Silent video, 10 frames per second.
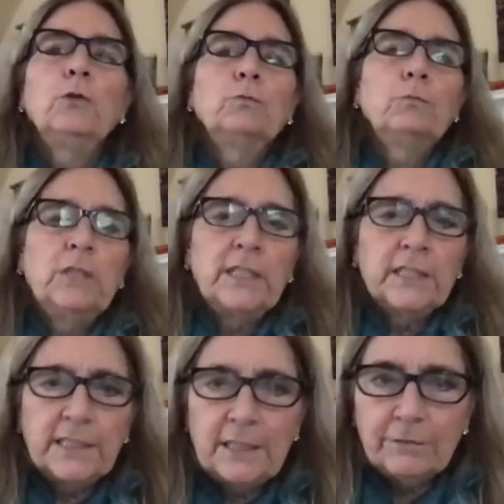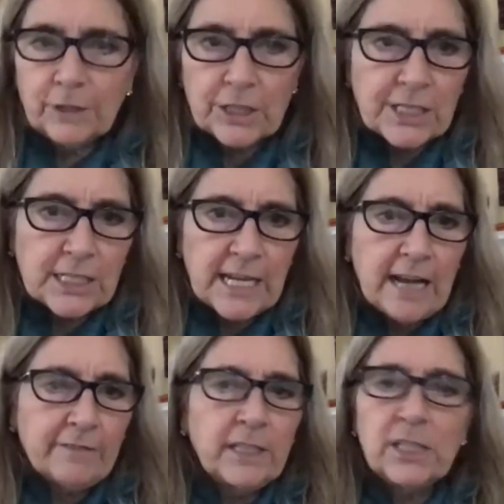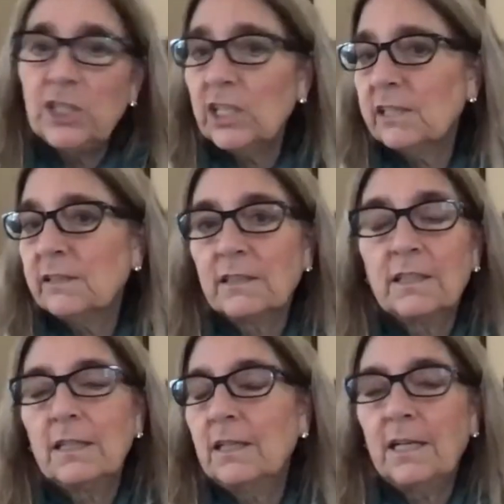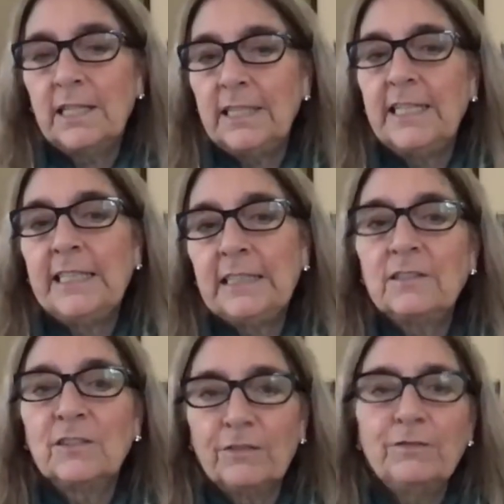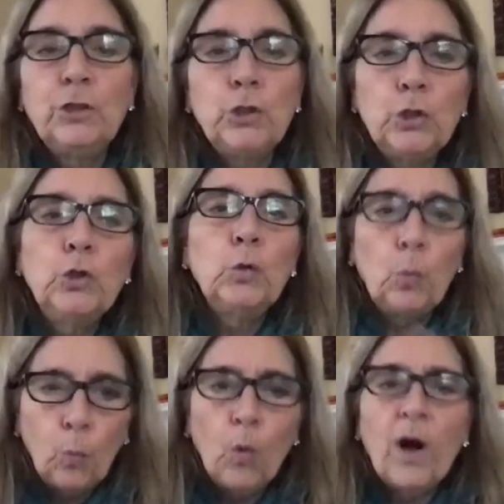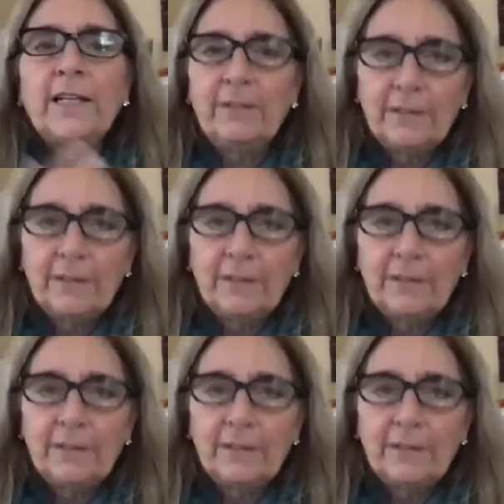really diverse staff, and just it is the new what